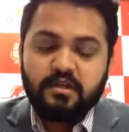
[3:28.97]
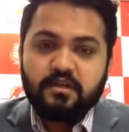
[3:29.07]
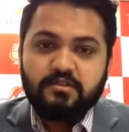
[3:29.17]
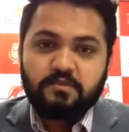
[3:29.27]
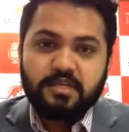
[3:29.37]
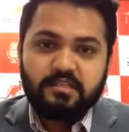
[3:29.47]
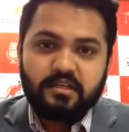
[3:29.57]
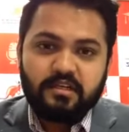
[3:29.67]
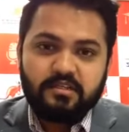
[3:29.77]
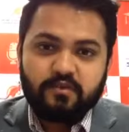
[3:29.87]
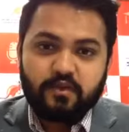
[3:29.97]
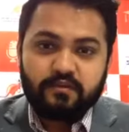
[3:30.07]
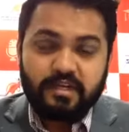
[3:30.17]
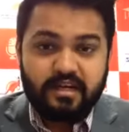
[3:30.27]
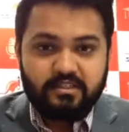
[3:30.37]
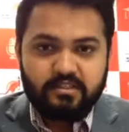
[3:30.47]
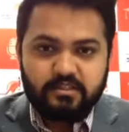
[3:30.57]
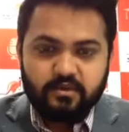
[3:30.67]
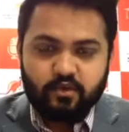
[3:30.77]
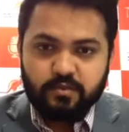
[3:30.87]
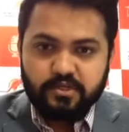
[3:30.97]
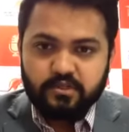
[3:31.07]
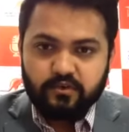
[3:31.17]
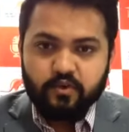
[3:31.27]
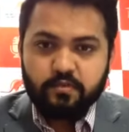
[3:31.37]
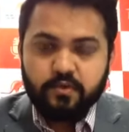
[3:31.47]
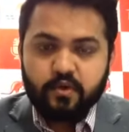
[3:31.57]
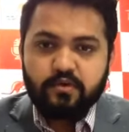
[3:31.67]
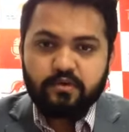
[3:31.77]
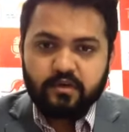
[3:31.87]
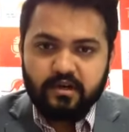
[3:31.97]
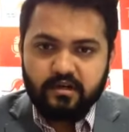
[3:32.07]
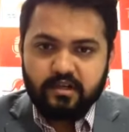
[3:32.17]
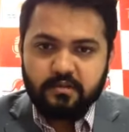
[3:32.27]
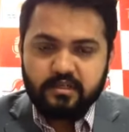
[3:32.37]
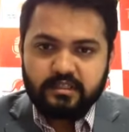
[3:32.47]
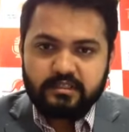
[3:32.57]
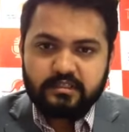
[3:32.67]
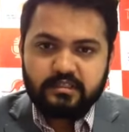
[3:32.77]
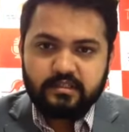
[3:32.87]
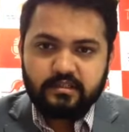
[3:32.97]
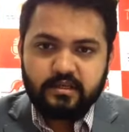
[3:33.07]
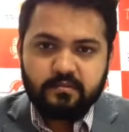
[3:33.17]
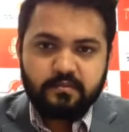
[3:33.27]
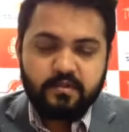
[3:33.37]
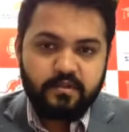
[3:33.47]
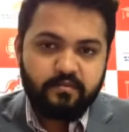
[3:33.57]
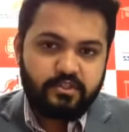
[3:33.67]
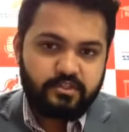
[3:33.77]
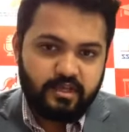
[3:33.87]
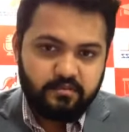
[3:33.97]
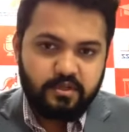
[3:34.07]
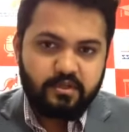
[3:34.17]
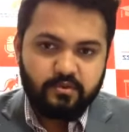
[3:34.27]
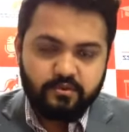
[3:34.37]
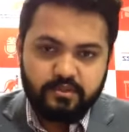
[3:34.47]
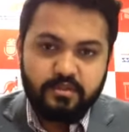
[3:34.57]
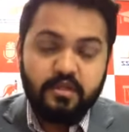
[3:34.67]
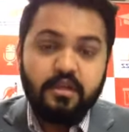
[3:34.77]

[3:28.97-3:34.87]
So basically it's one of the largest occupation group on your current MLTSSL, which can be used